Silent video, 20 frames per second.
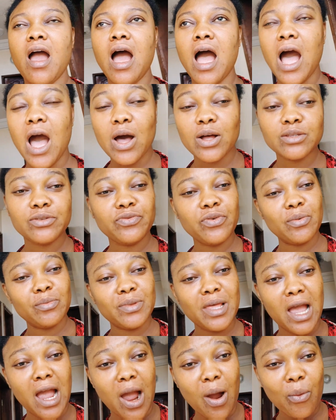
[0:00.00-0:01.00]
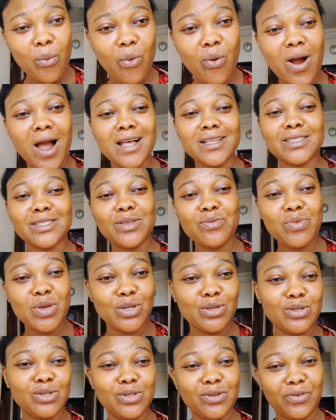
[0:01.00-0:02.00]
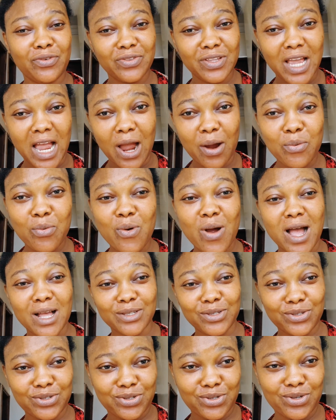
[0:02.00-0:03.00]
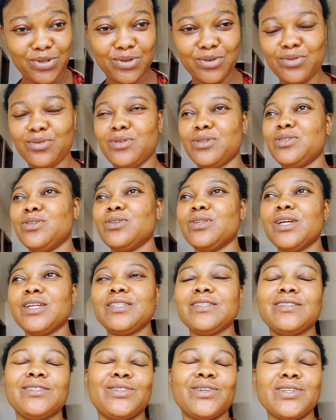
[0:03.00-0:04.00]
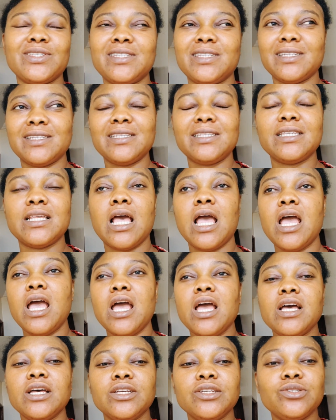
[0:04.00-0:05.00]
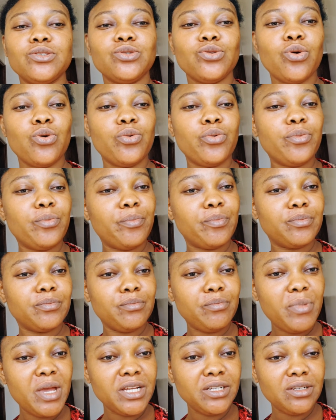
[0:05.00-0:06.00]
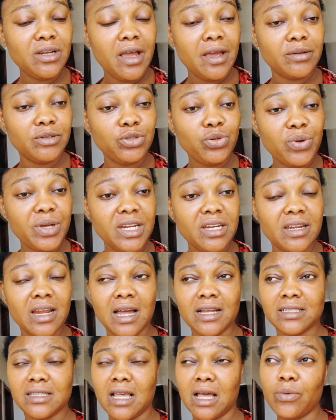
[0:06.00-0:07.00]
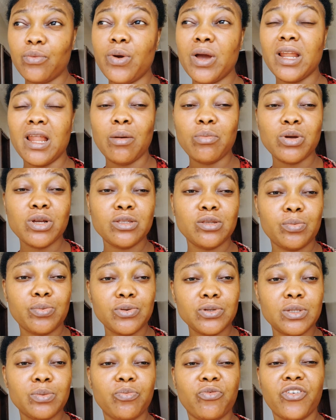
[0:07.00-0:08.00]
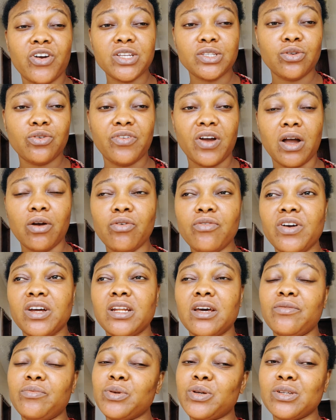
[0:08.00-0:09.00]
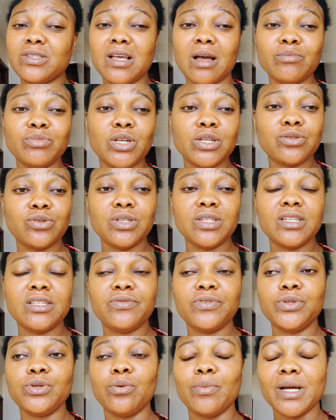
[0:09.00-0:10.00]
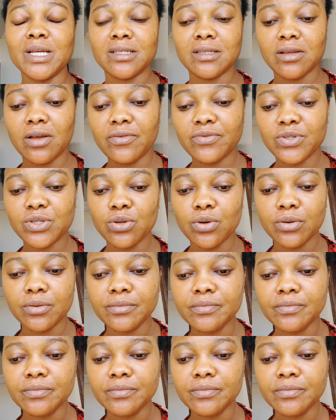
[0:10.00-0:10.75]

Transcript: out from the akpu and still make use of the akpu as stew. So that is just it. So main, uh, doing that, well, I'm going to put voiceover over that because I'm just doing this video myself. So